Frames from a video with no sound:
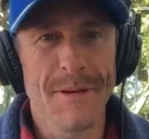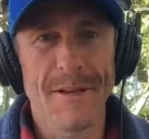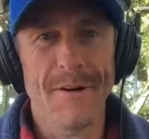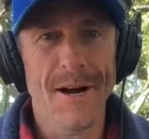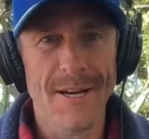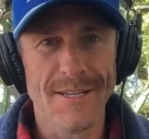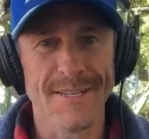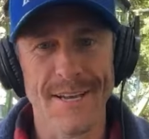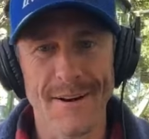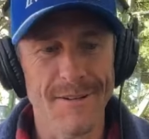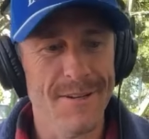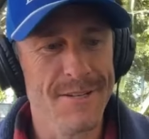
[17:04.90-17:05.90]
us and
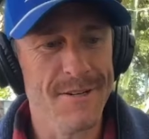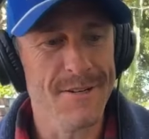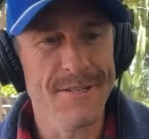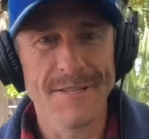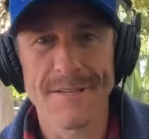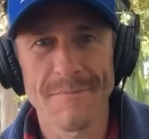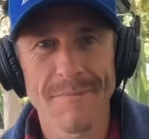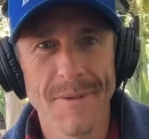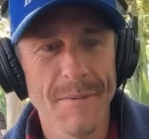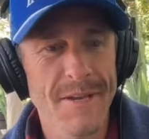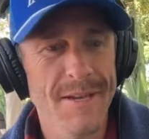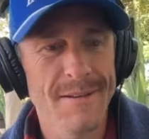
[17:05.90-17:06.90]
our listeners
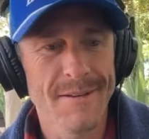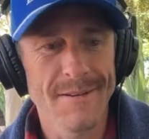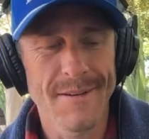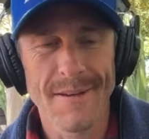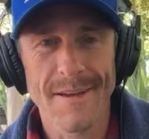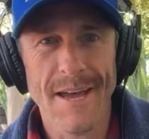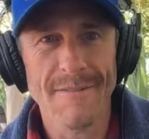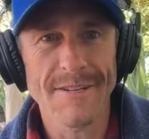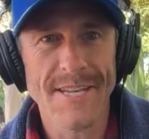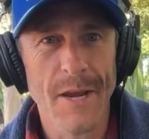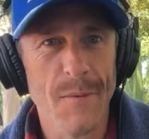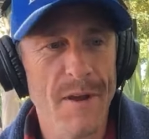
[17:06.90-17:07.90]
maybe have a
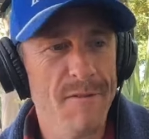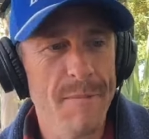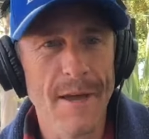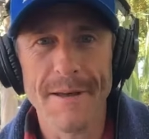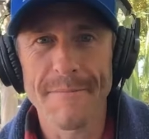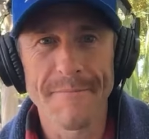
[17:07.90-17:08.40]
takeaway from that?